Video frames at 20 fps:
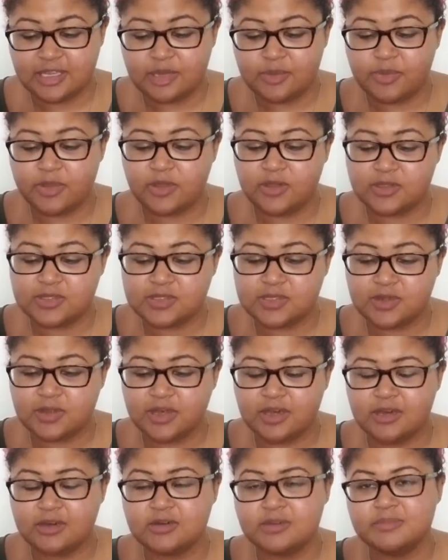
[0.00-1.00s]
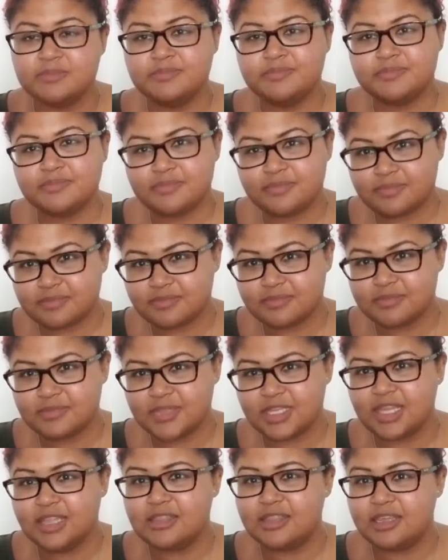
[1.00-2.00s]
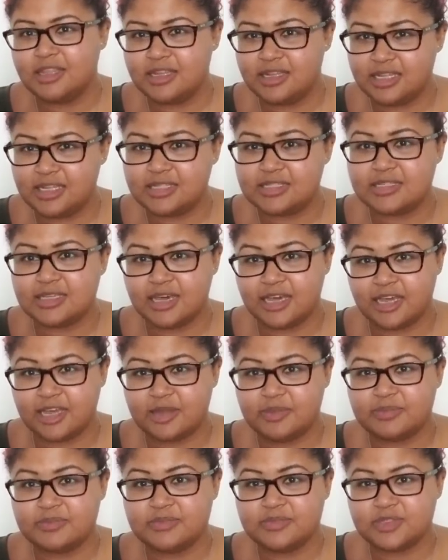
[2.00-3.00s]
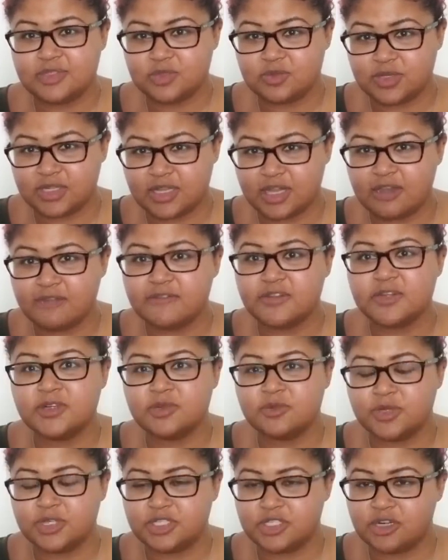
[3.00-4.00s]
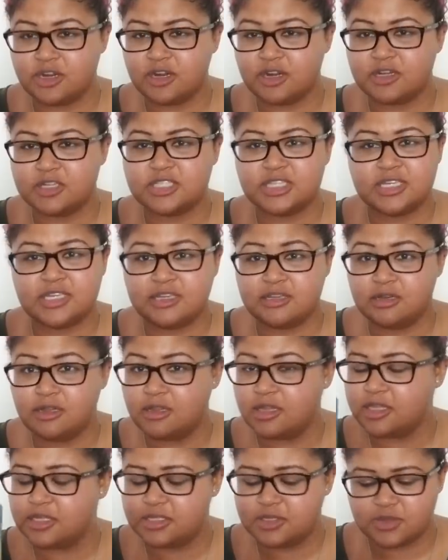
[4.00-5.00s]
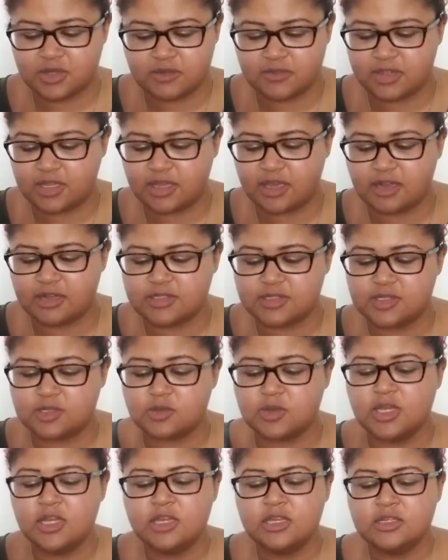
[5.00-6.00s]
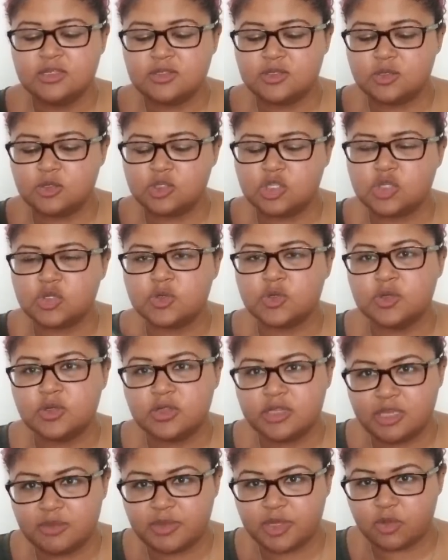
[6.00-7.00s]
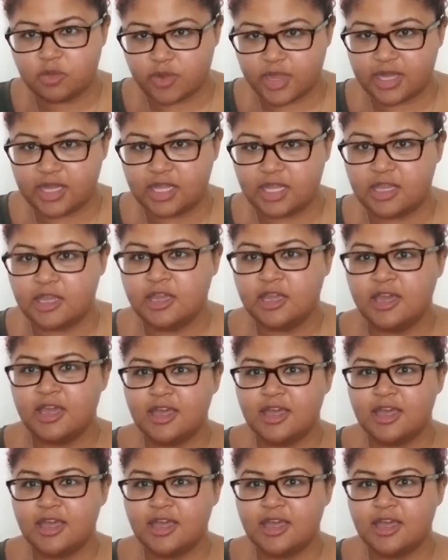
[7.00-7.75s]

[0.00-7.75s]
But you also know they need time to recover, recharge, heal, and do whatever they got to do to truly be ready,